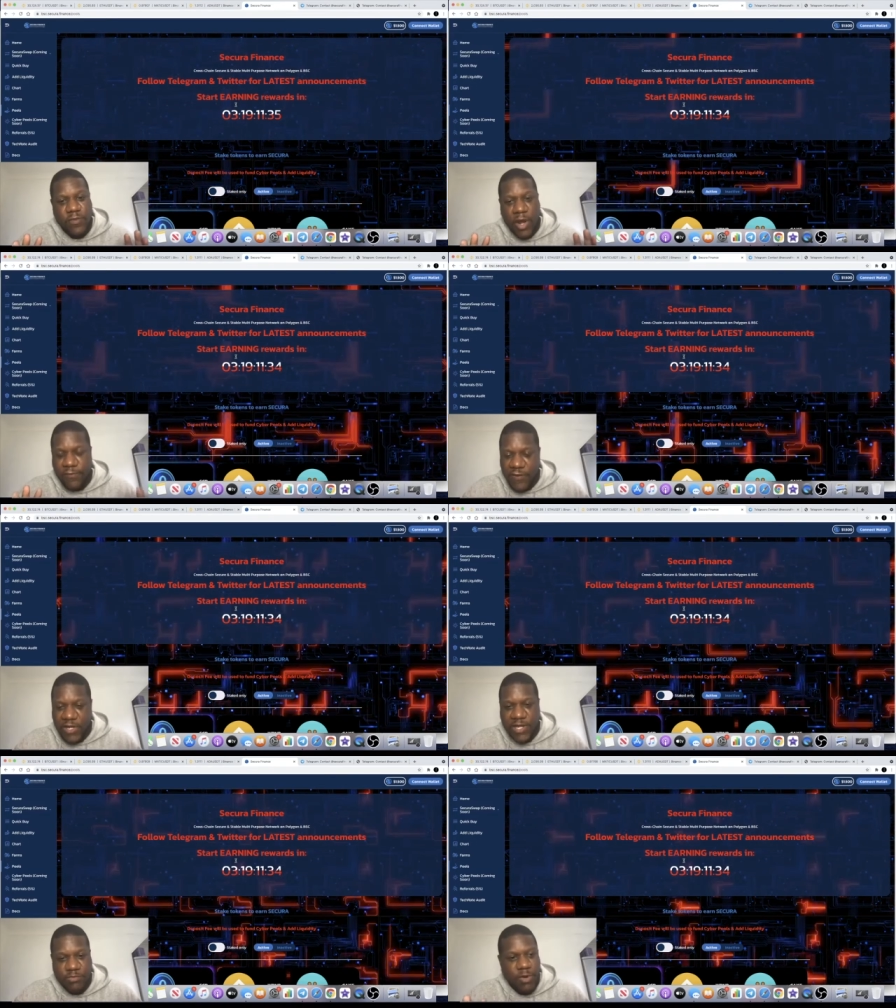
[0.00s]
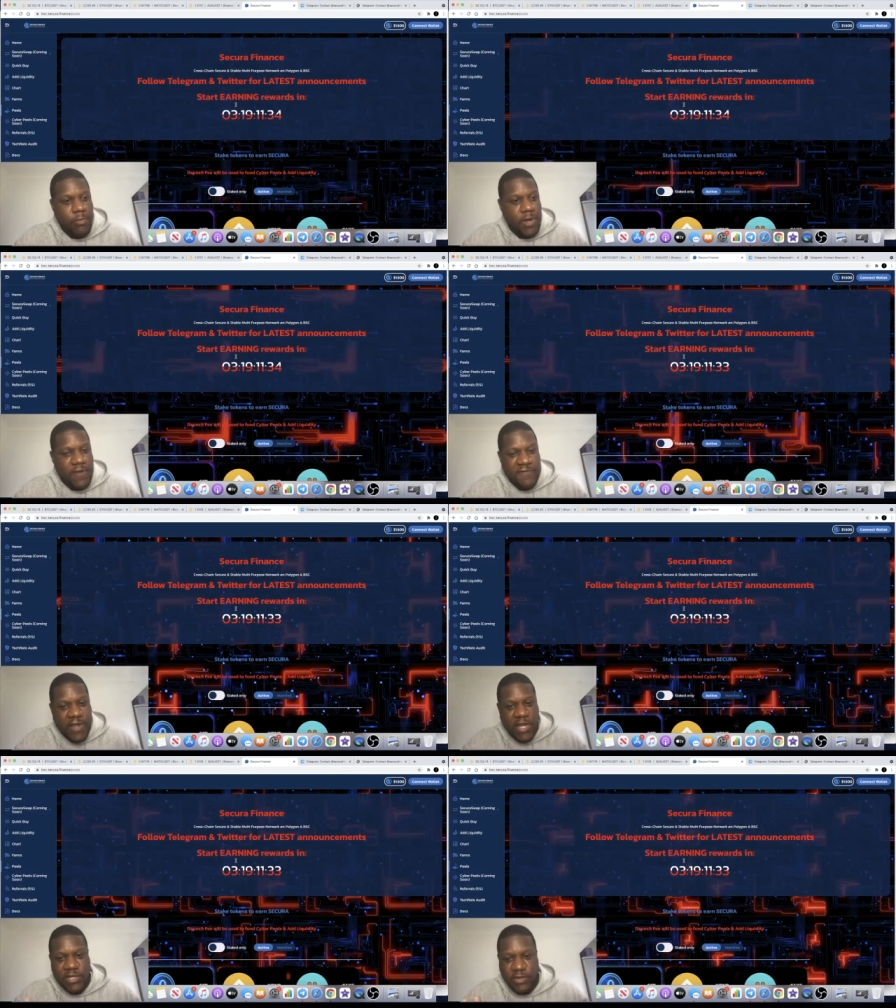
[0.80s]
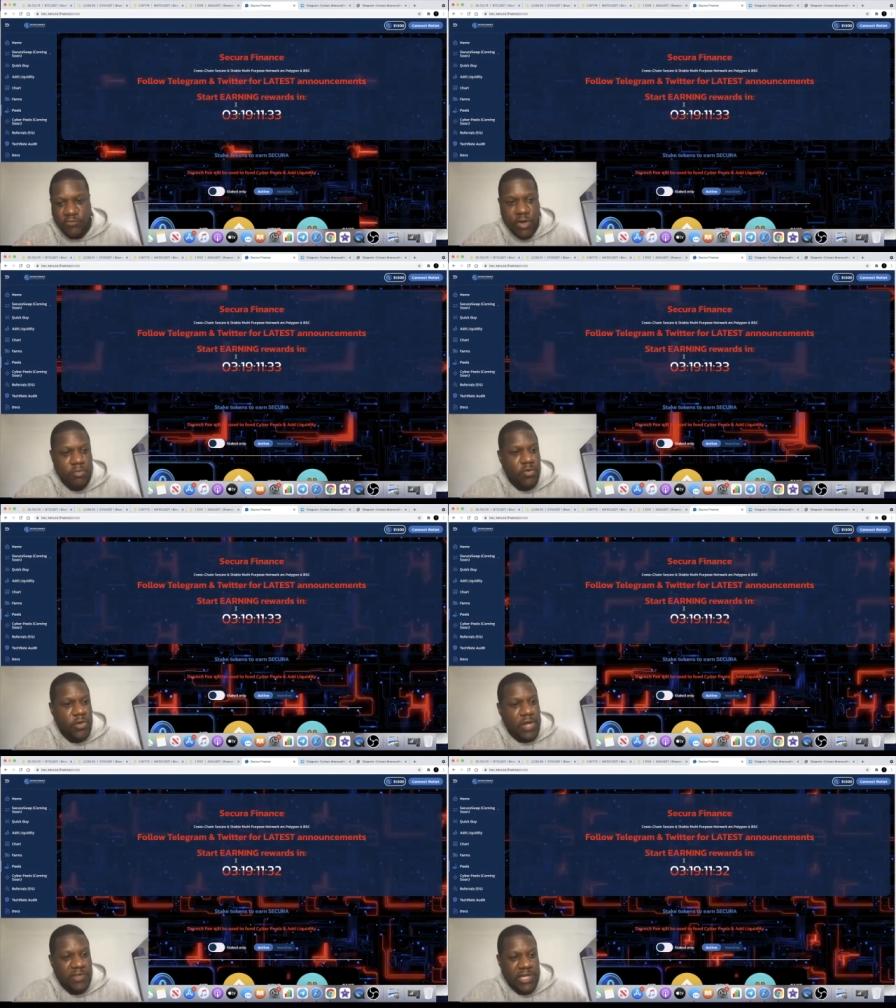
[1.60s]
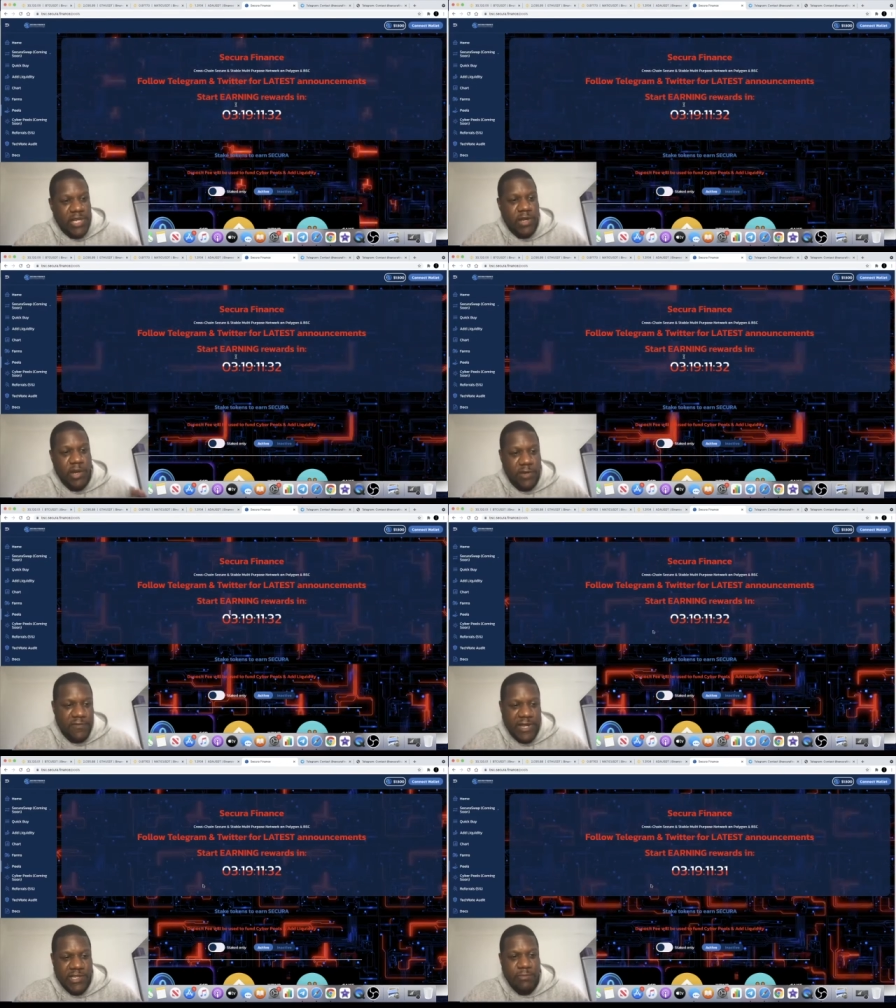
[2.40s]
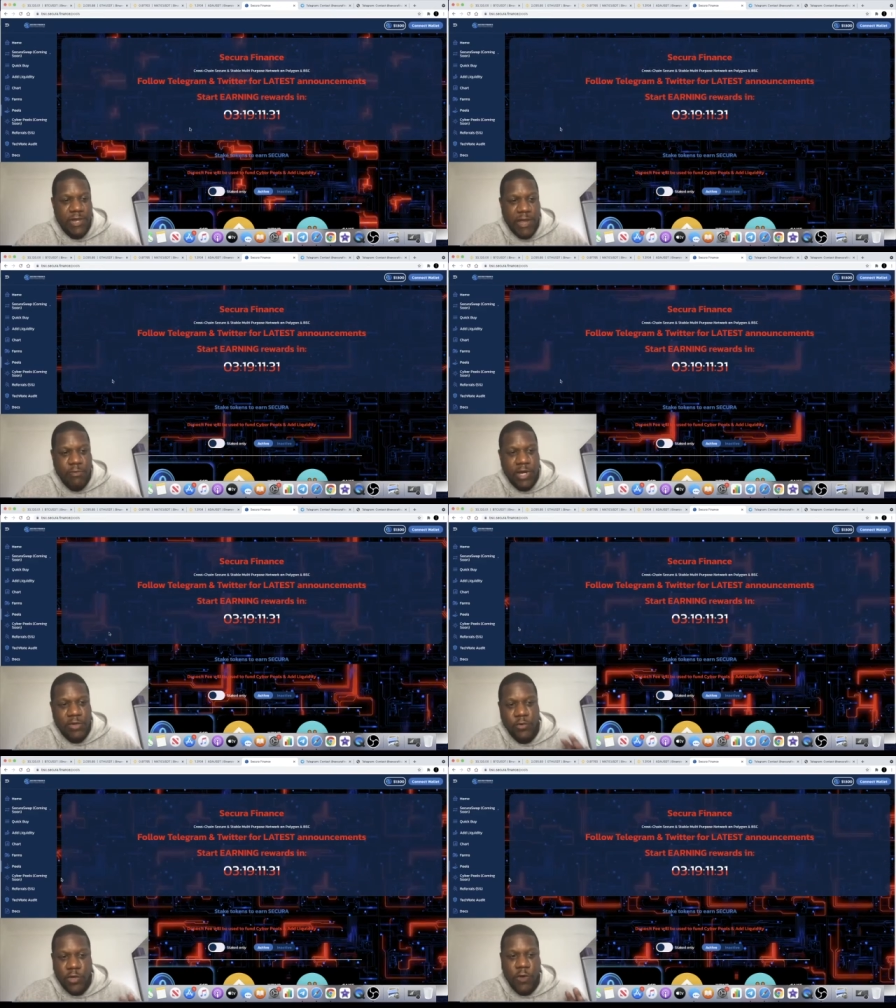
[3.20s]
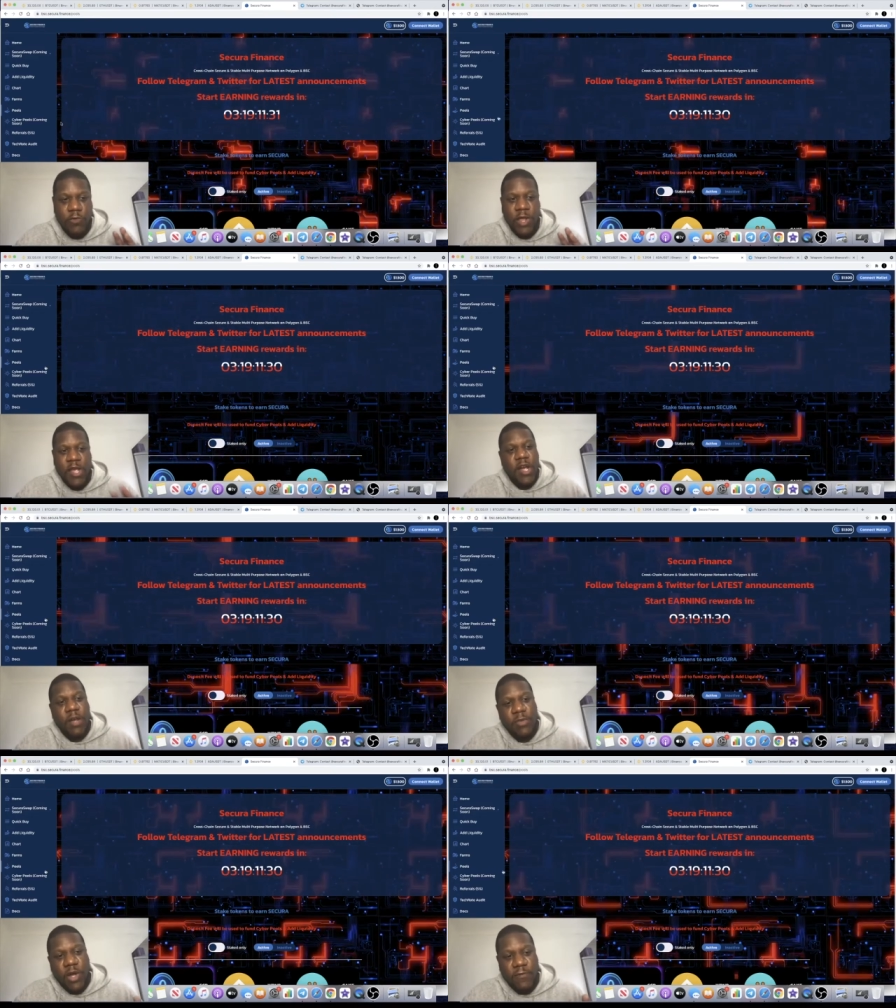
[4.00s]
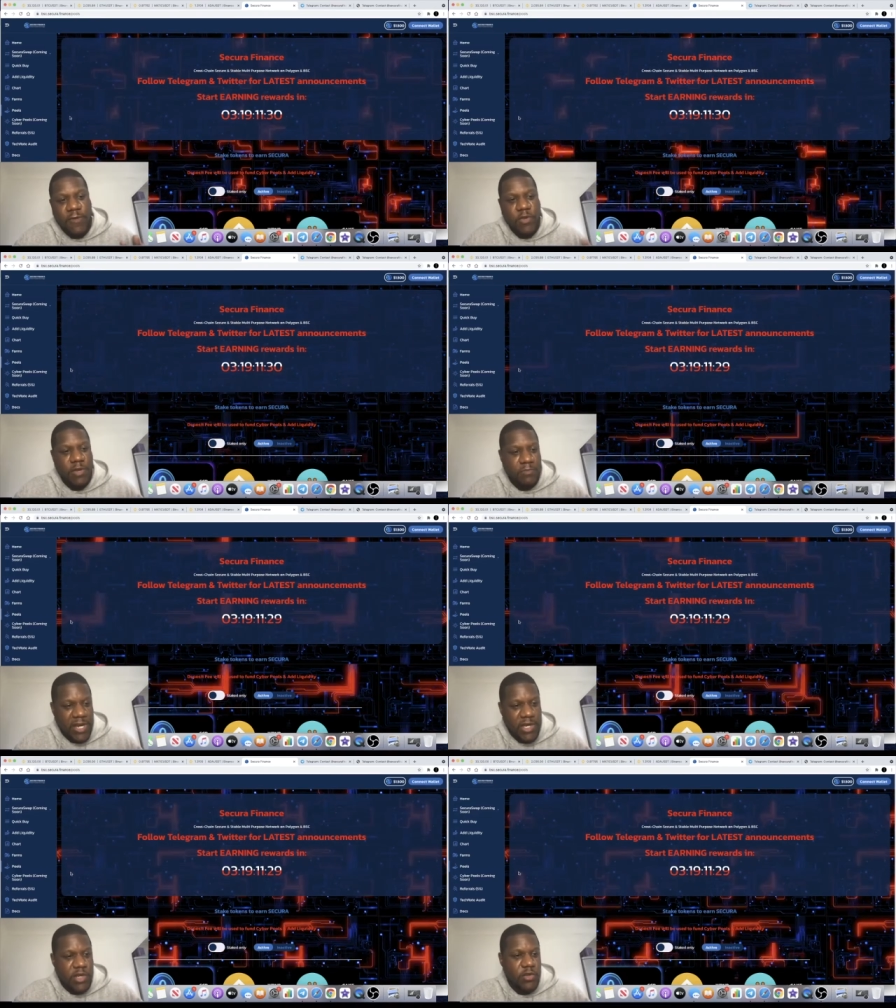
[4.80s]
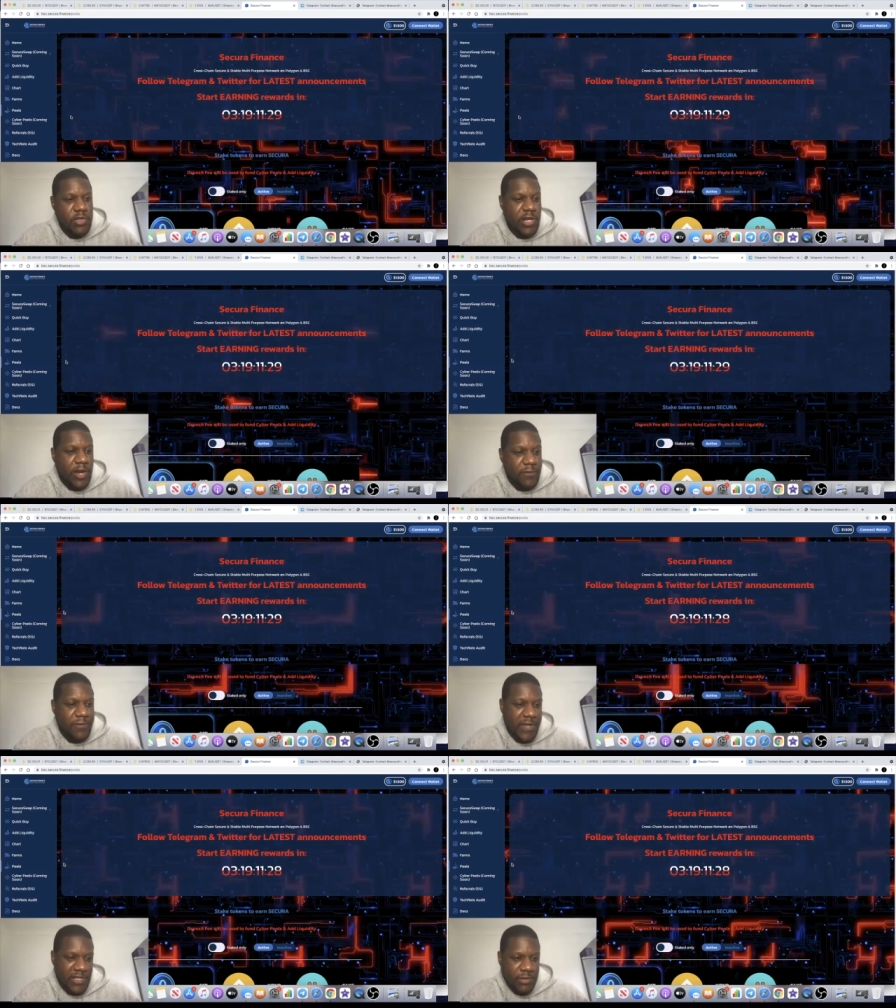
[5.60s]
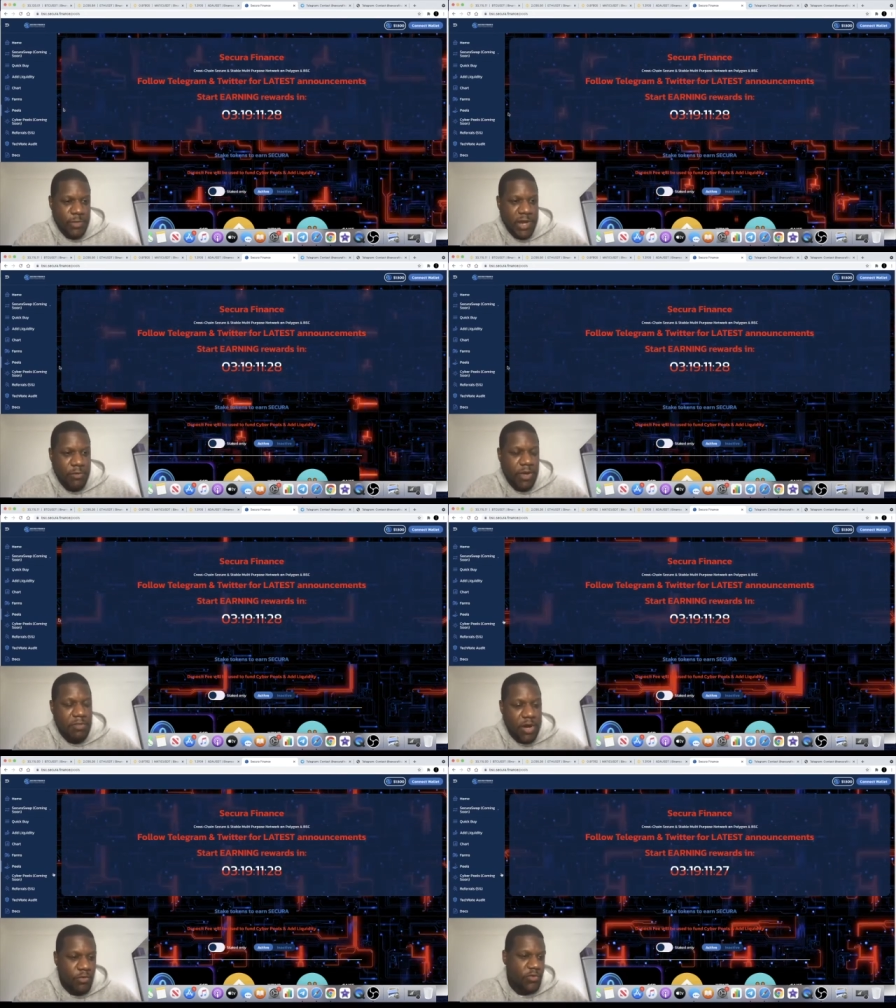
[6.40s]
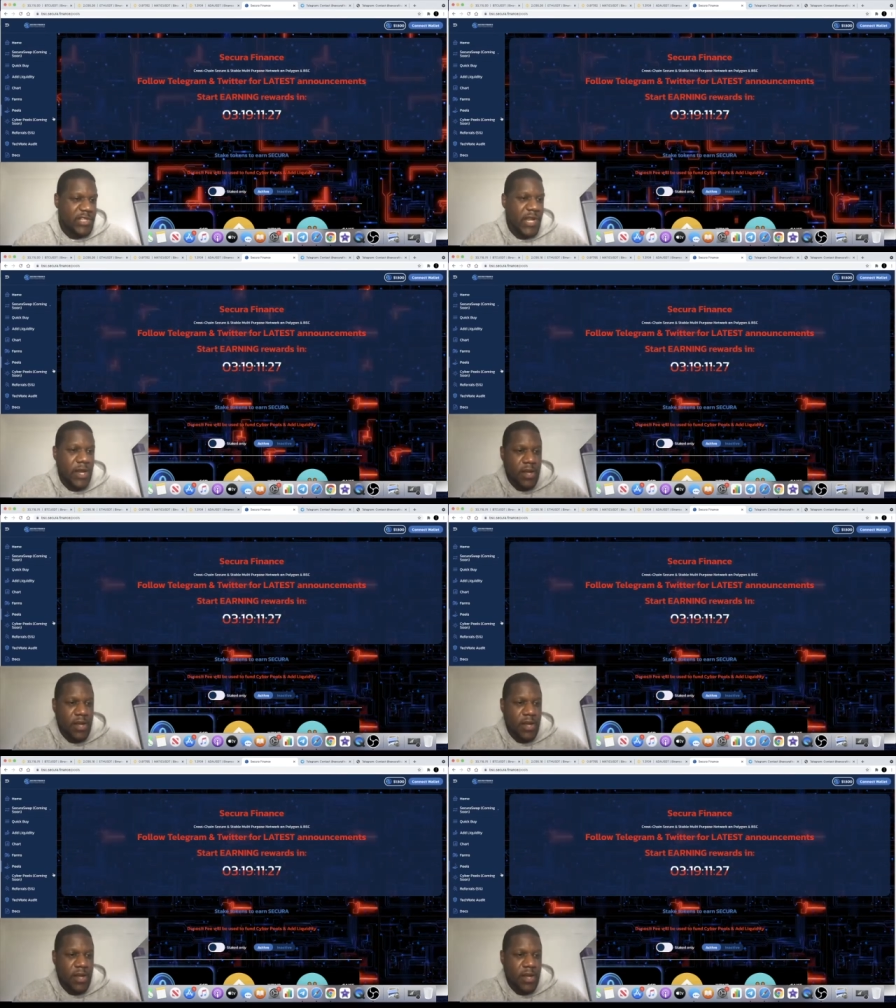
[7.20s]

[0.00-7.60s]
I think that's probably the first rug pull that I've seen on the Fantom network, although I'm not a very big user of the Fantom network, but I will say